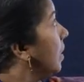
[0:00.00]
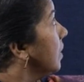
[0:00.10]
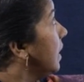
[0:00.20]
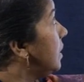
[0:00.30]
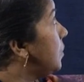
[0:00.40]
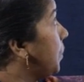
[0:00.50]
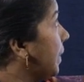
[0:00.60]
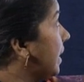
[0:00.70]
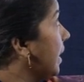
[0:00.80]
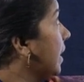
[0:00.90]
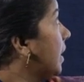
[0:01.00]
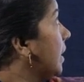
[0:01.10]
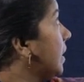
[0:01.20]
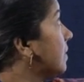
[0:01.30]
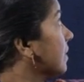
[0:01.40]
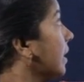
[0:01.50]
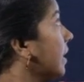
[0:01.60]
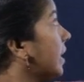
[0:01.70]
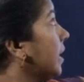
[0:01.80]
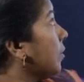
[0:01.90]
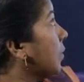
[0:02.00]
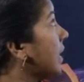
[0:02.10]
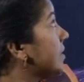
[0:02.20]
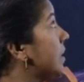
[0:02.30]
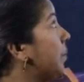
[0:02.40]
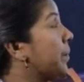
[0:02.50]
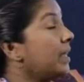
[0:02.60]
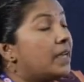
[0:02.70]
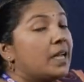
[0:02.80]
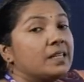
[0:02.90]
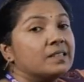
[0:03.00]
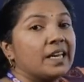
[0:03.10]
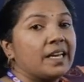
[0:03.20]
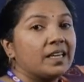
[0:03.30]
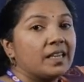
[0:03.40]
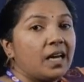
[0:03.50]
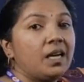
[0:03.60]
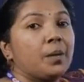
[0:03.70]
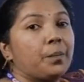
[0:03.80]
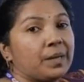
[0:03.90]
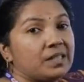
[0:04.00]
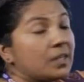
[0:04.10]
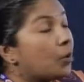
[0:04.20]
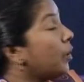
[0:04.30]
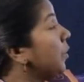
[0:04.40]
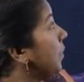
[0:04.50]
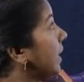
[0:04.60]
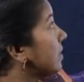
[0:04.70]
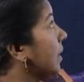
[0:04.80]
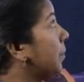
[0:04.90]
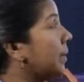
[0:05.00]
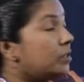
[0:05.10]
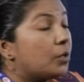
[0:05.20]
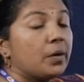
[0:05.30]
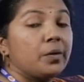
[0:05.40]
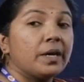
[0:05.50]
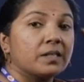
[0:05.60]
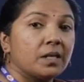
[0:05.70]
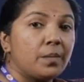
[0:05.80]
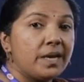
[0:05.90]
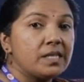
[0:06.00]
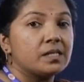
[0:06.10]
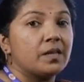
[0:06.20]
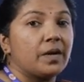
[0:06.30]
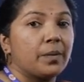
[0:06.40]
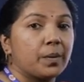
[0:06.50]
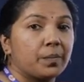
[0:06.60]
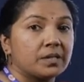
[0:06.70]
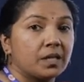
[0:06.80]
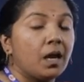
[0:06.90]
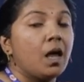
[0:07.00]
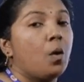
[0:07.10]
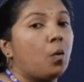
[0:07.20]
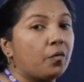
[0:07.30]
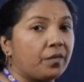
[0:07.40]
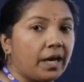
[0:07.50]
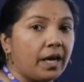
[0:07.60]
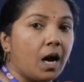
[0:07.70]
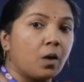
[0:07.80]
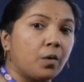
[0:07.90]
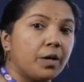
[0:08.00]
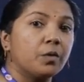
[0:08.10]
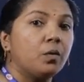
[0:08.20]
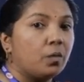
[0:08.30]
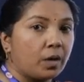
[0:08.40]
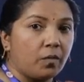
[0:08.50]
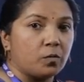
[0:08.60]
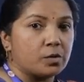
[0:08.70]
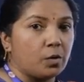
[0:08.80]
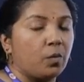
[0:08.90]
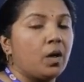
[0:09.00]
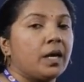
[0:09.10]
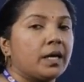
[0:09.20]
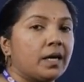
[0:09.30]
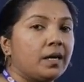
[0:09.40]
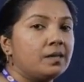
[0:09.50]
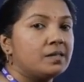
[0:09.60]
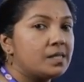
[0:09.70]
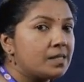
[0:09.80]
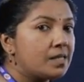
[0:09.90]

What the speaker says: That is PA is greater, here you can see PA is greater than P0 into XA. P0 into XA means the vapor pressure of A according to Raoult's law. Here since